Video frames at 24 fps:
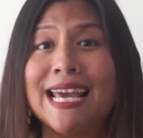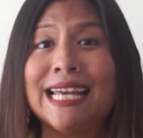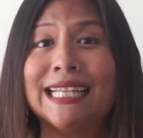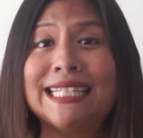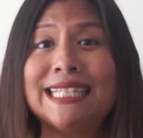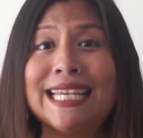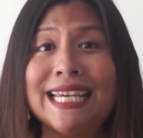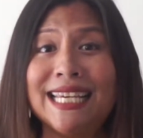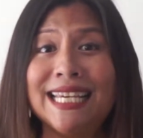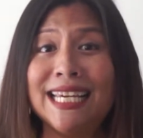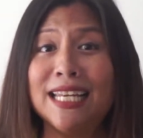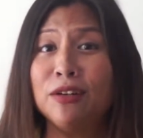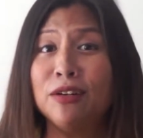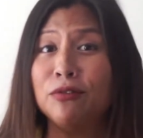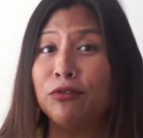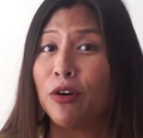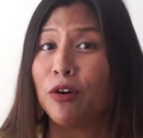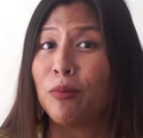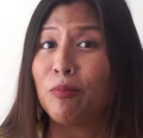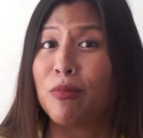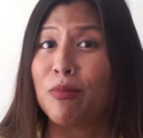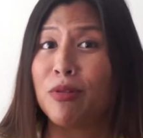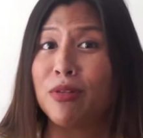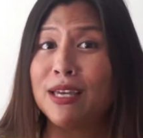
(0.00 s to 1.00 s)
Taken
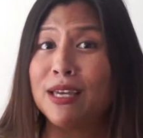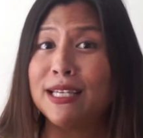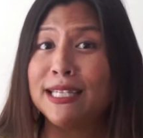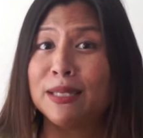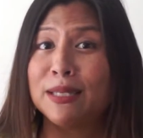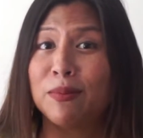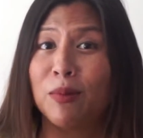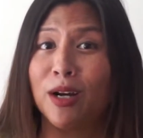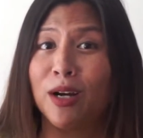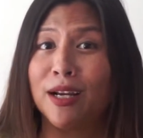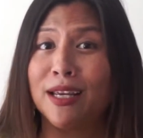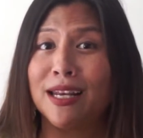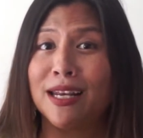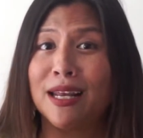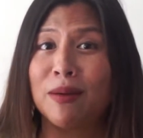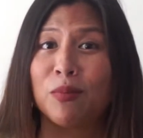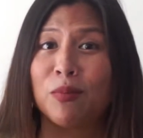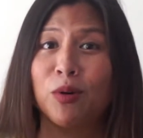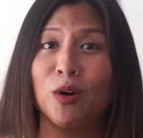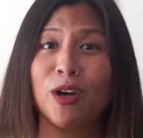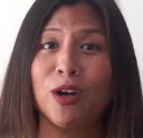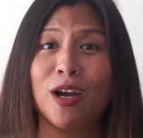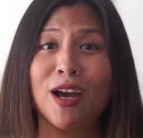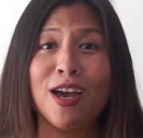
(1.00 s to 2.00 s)
from this marketing
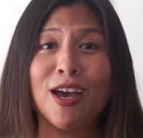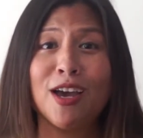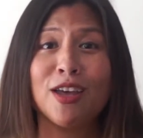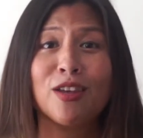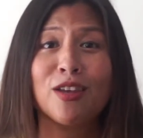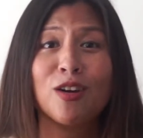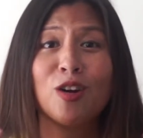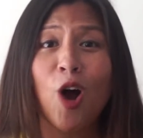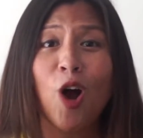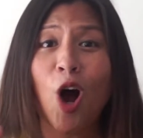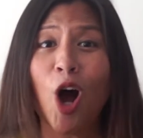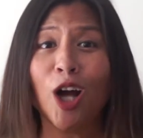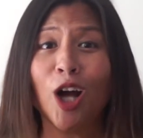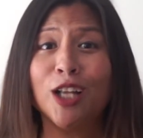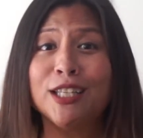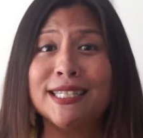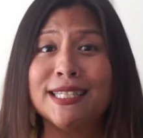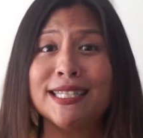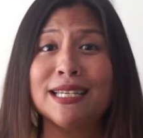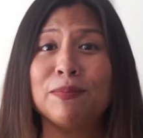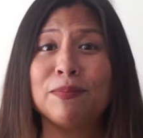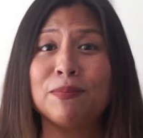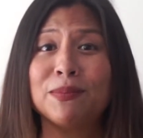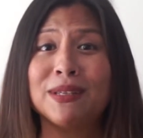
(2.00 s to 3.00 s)
book, the
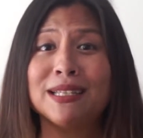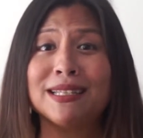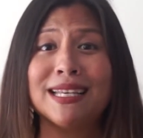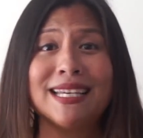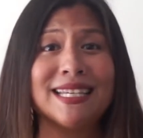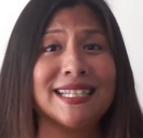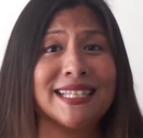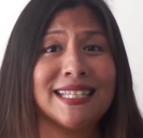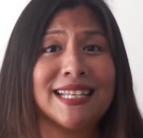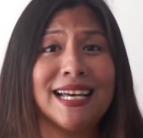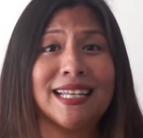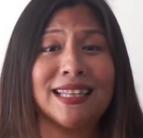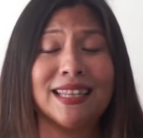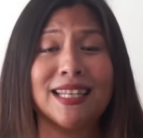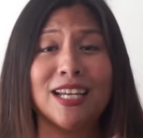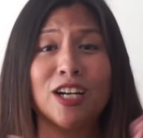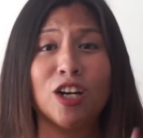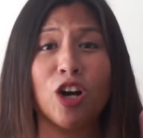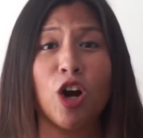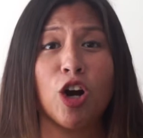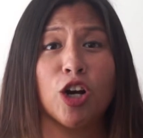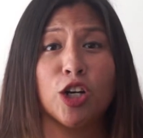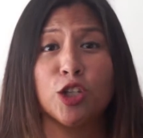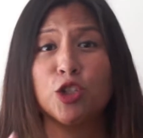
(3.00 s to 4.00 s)
concept is that
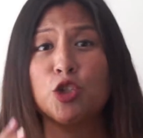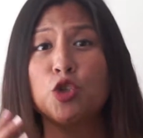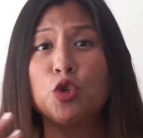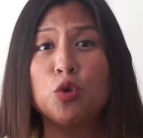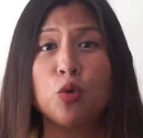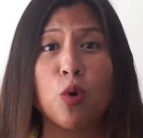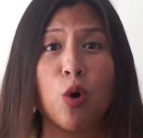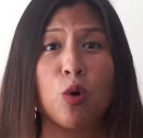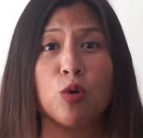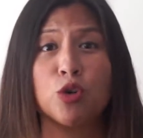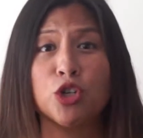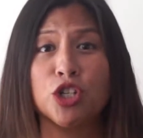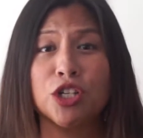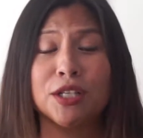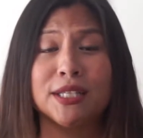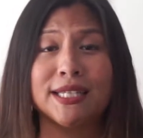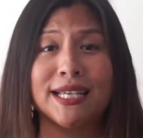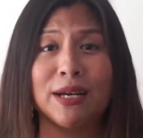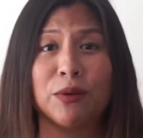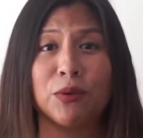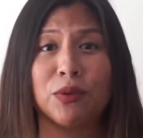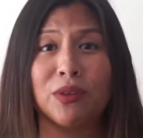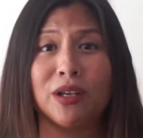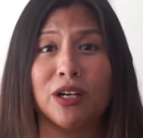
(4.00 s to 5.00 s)
there are 2 oceans
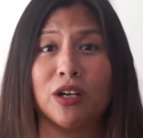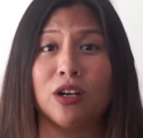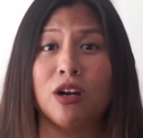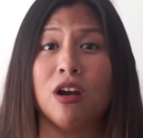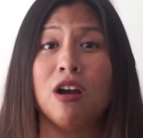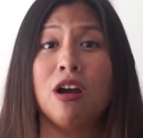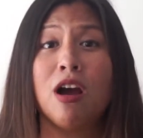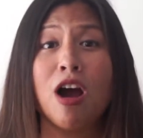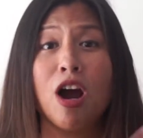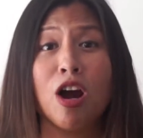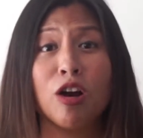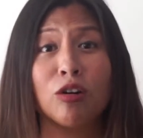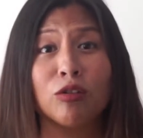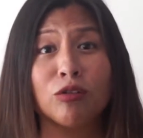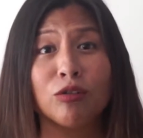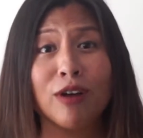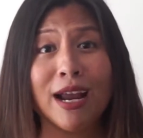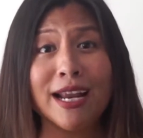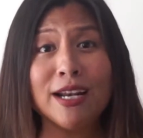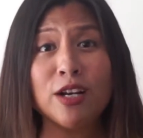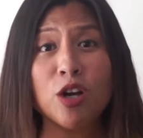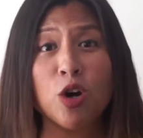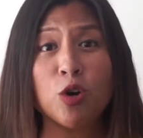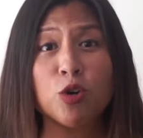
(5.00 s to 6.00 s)
out there. A
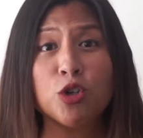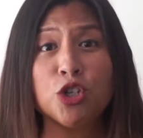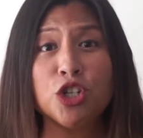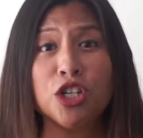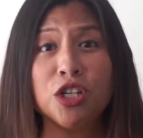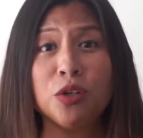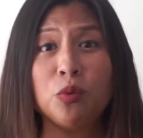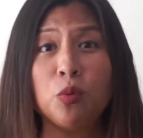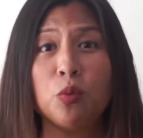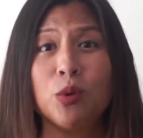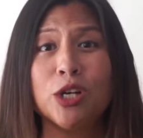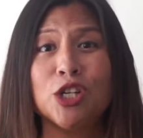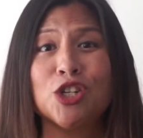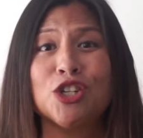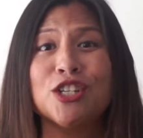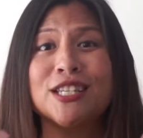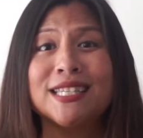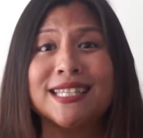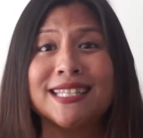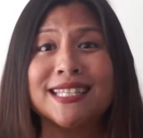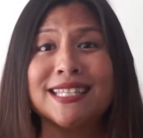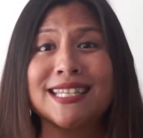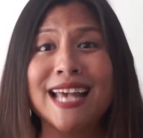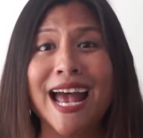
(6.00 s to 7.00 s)
red ocean, which is
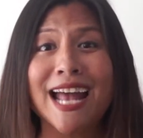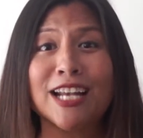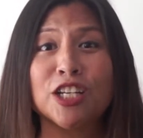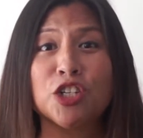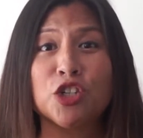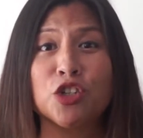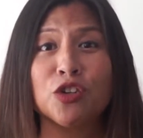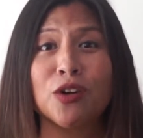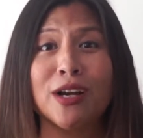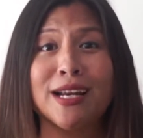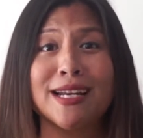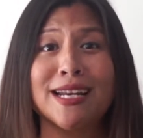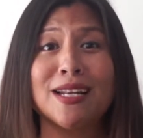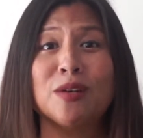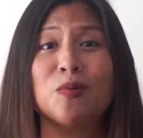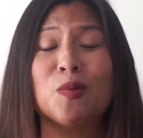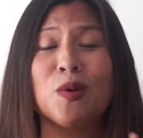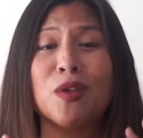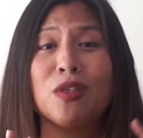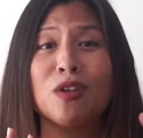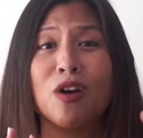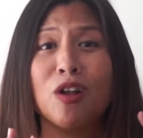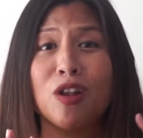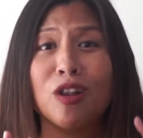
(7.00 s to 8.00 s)
saturated
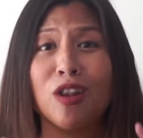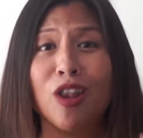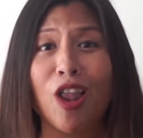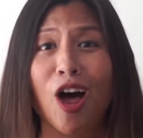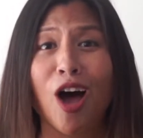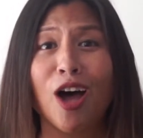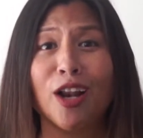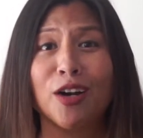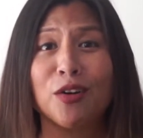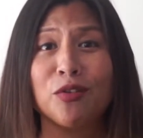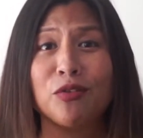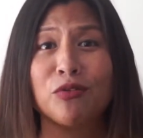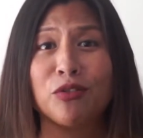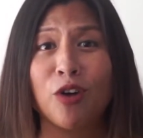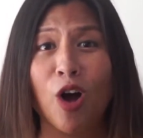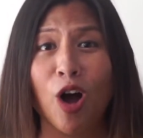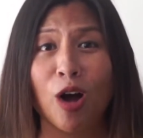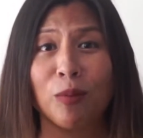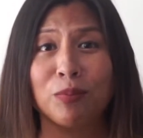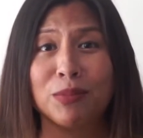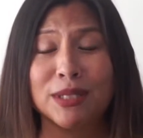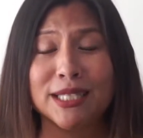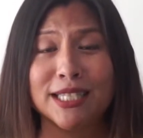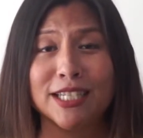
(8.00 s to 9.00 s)
with a lot of
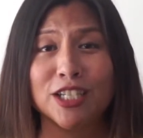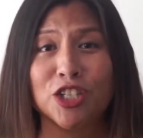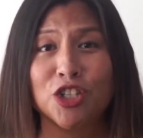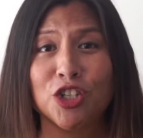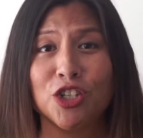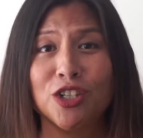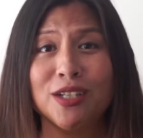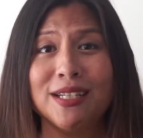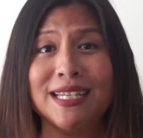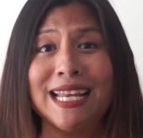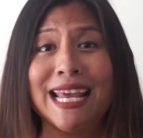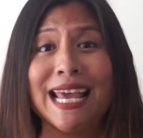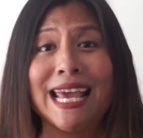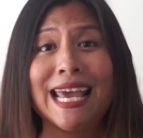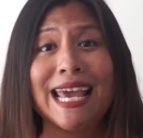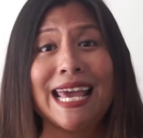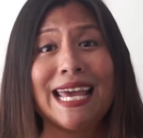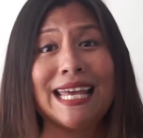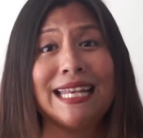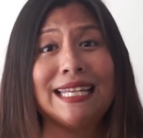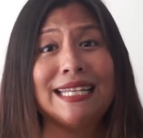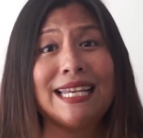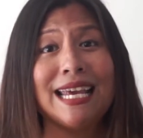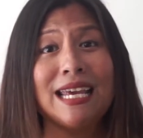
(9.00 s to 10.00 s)
competition,
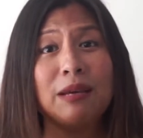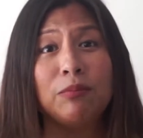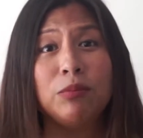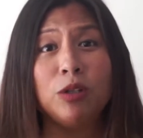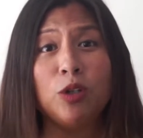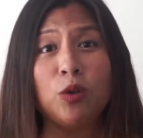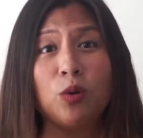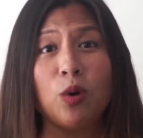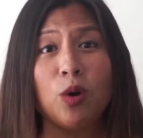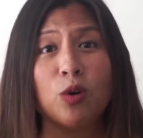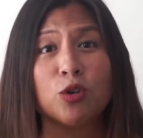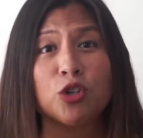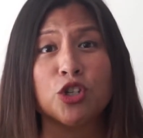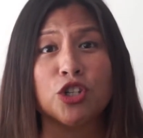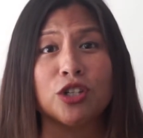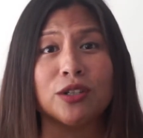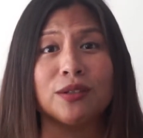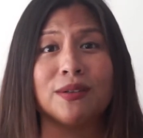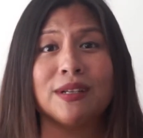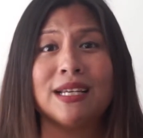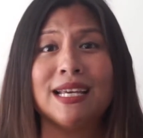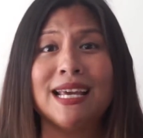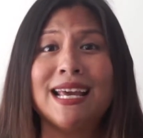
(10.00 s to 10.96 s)
and a blue ocean.